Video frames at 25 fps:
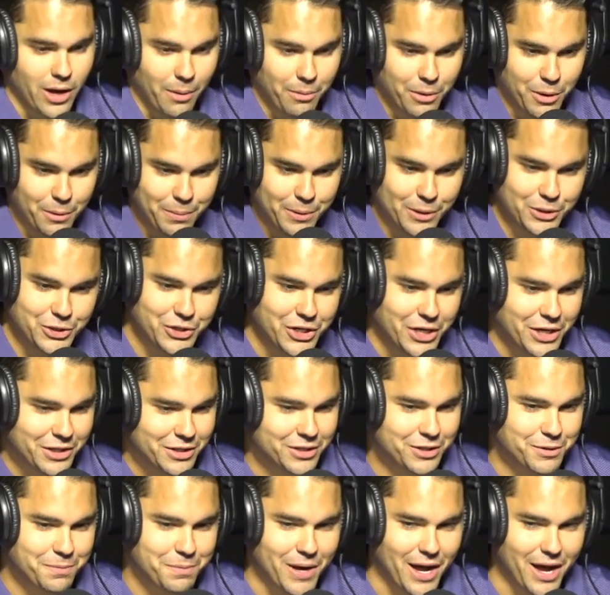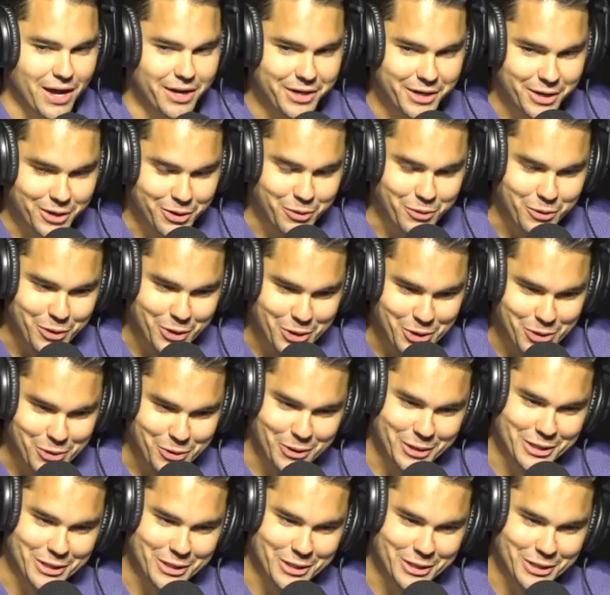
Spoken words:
I'm going to put you on the spot here. What are you